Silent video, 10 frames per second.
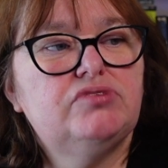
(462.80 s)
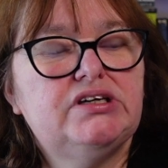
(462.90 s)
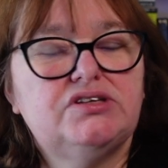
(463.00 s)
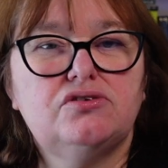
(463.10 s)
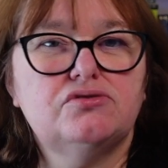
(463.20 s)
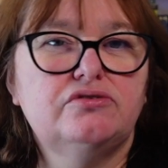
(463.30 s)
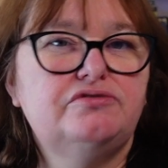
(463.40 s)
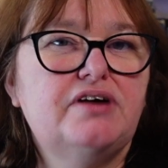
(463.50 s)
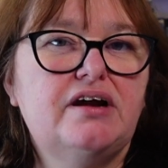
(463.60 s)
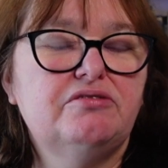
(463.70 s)
is also
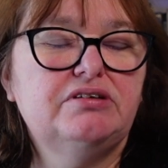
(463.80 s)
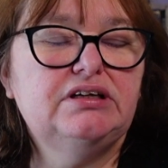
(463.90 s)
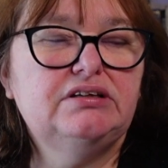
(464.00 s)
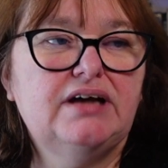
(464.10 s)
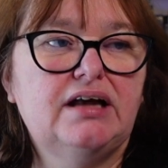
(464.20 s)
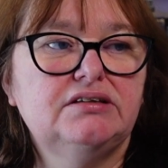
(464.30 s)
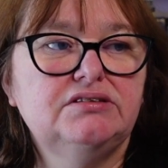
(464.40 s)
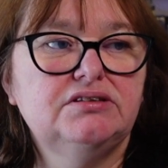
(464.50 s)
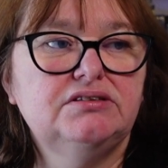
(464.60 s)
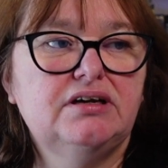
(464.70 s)
very
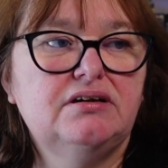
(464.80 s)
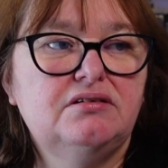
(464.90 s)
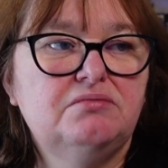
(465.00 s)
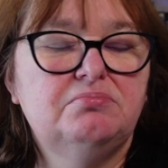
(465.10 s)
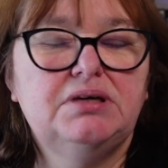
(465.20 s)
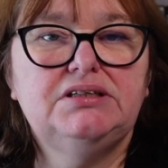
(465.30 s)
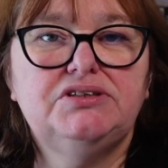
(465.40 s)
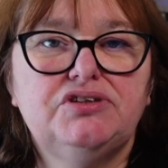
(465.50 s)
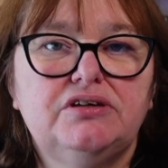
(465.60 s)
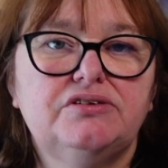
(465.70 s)
talented. They met
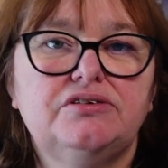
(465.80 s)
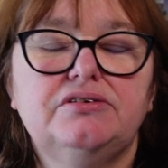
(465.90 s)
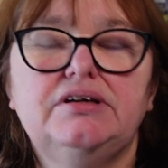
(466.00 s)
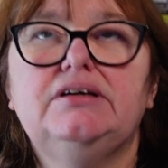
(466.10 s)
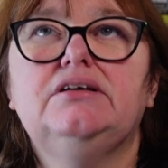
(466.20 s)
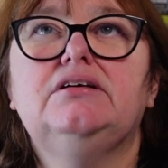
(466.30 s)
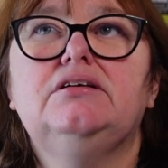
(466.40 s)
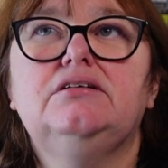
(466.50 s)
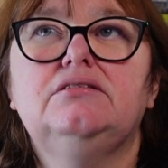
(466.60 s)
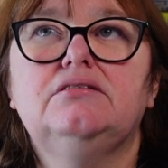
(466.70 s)
each other
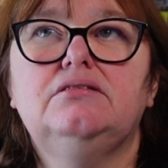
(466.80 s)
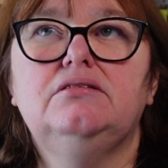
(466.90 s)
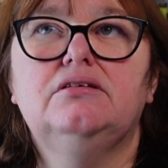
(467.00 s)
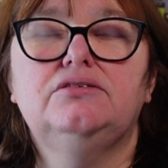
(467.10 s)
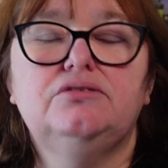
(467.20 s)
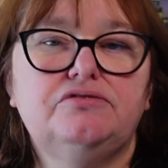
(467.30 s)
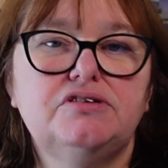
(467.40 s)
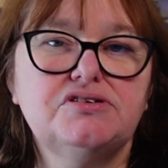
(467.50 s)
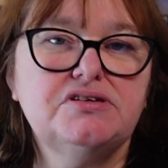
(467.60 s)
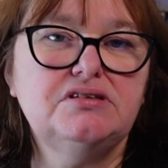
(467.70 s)
in
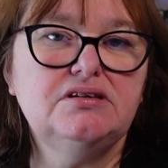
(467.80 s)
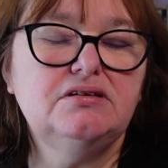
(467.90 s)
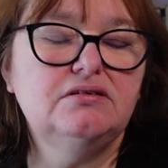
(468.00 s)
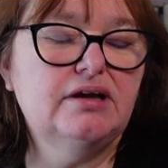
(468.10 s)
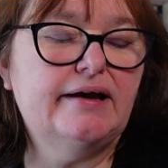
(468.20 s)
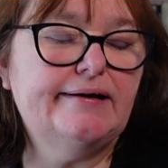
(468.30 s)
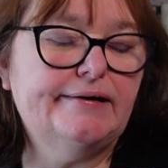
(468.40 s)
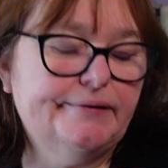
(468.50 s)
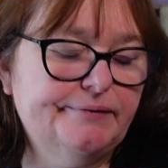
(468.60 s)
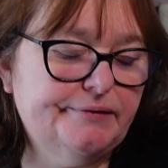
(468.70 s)
university,
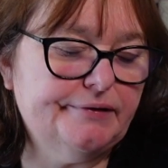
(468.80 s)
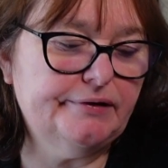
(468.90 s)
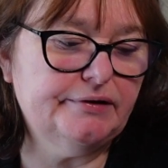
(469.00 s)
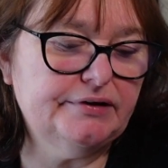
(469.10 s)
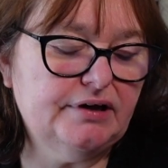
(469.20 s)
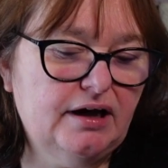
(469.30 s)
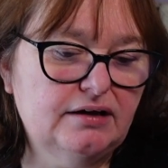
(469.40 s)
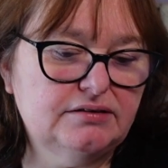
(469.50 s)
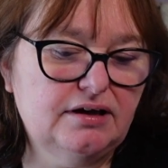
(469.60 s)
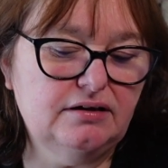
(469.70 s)
and
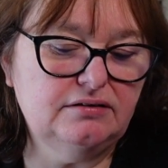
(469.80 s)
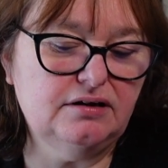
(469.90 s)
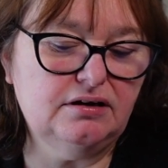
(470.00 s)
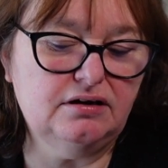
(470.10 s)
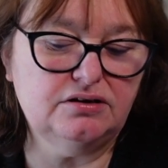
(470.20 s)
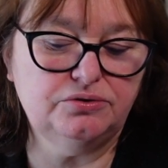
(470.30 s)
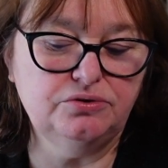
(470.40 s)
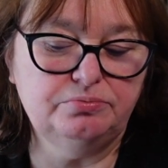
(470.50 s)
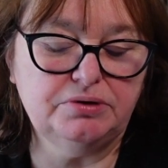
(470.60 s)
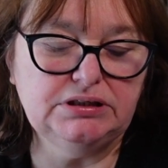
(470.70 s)
they are
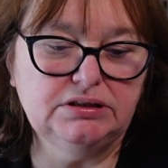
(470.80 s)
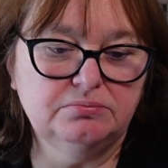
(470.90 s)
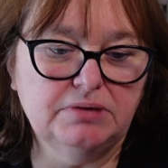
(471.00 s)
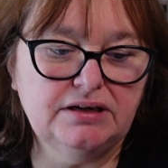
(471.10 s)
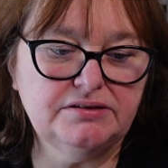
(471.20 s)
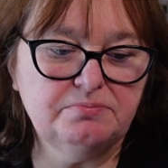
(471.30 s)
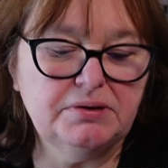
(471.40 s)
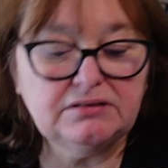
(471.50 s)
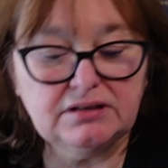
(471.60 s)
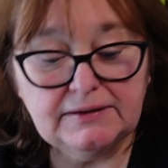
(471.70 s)
two brilliant minds.
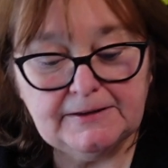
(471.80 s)
But